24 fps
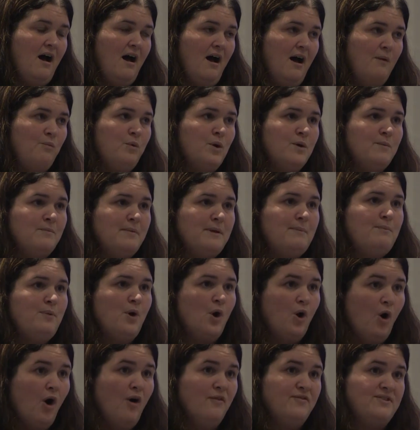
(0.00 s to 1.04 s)
I wouldn't be
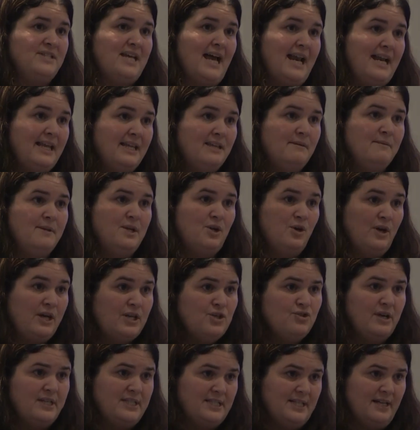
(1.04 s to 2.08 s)
put off telling them that you're
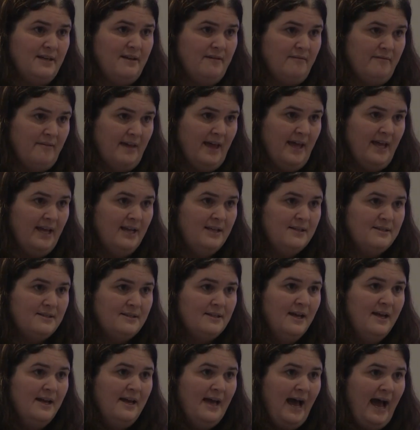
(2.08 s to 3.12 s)
interested in things
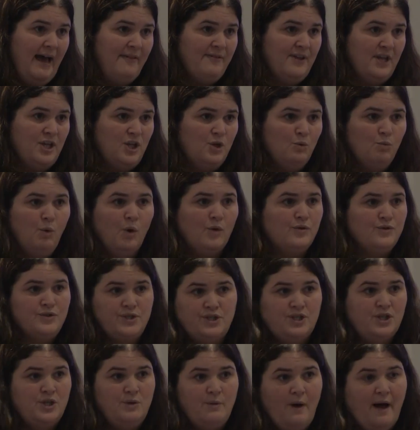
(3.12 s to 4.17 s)
and that you want to
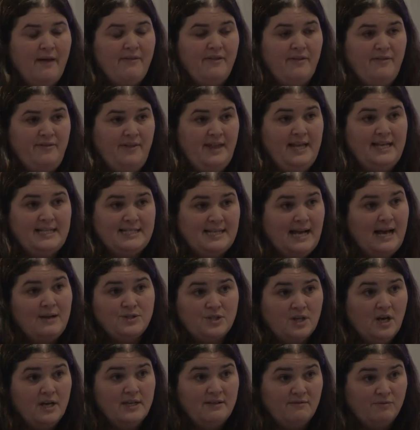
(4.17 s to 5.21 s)
do other things
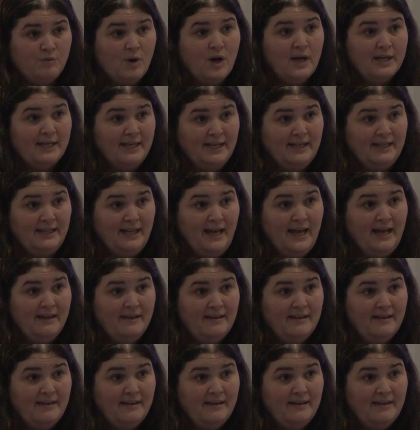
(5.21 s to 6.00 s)
outside of working there.